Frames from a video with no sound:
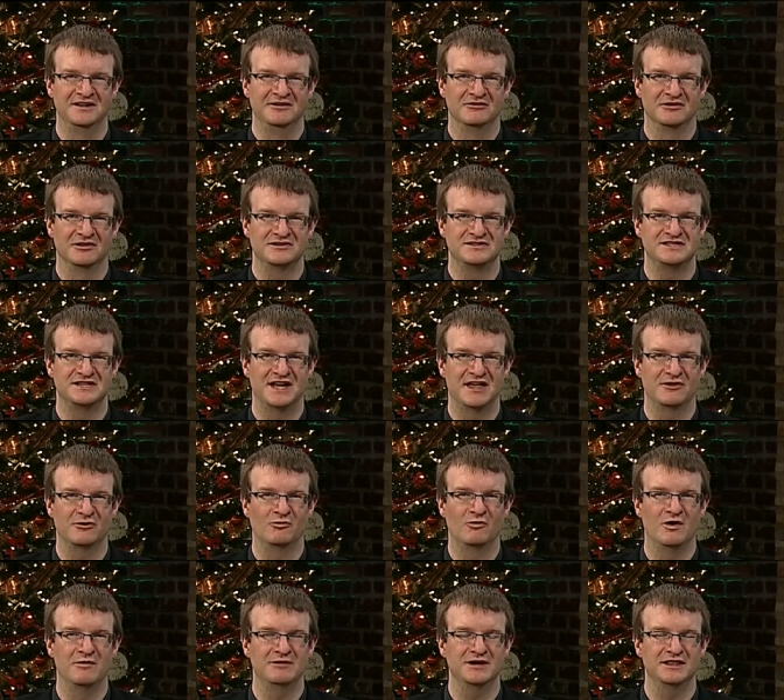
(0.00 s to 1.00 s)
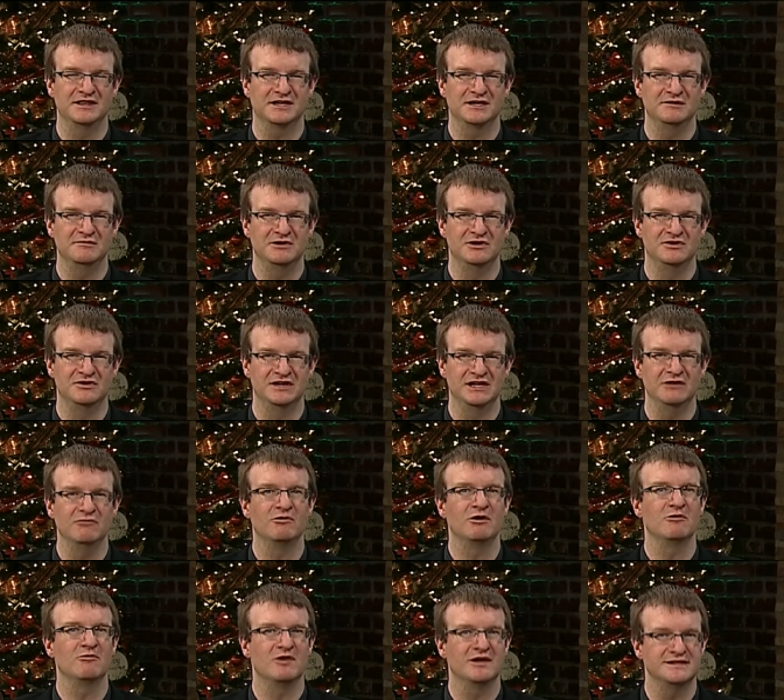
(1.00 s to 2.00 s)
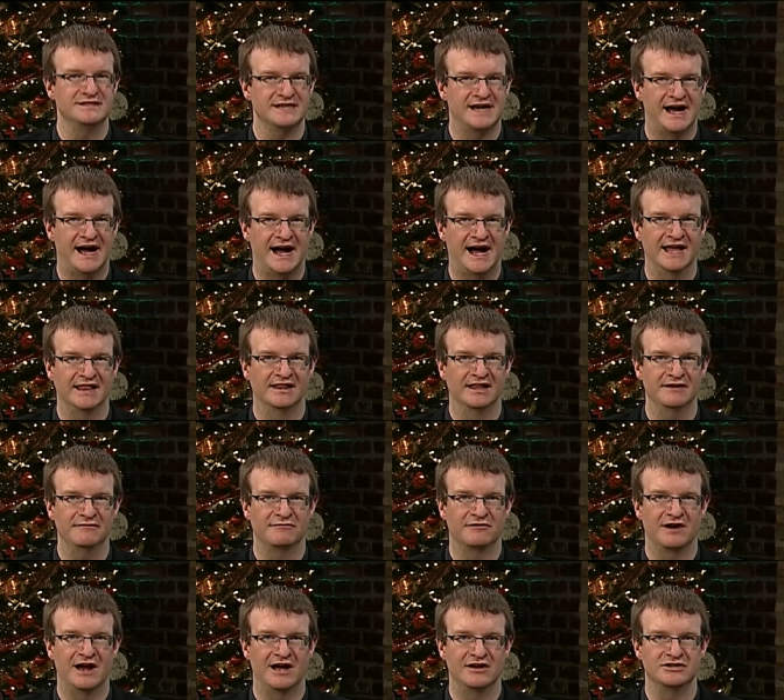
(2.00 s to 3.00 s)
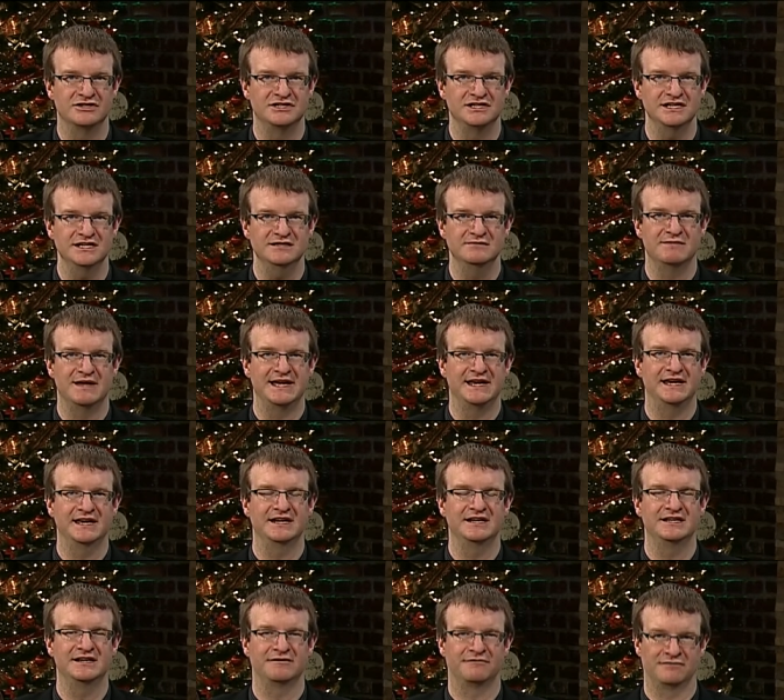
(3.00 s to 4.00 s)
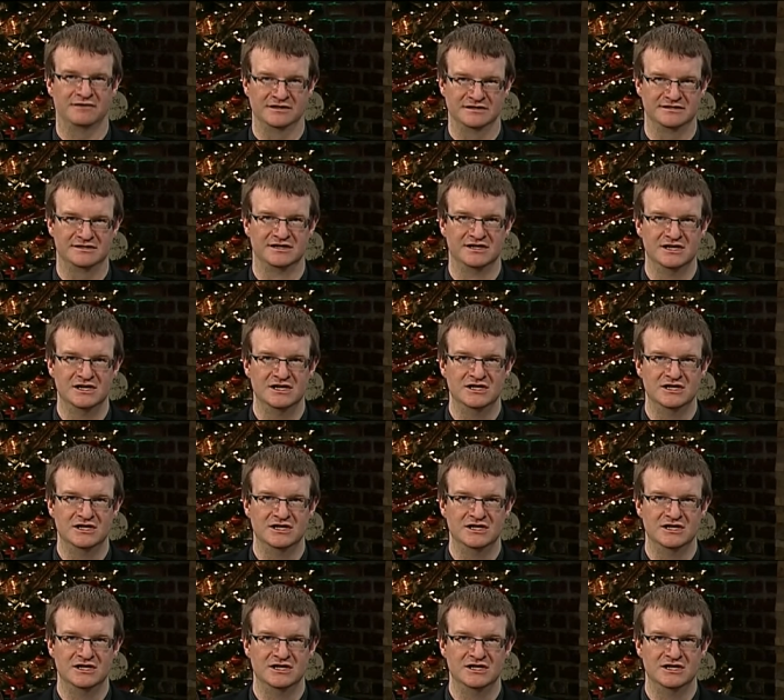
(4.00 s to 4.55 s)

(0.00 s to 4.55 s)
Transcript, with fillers: Well, there's another woman in the community we want to highlight for how she's making a difference.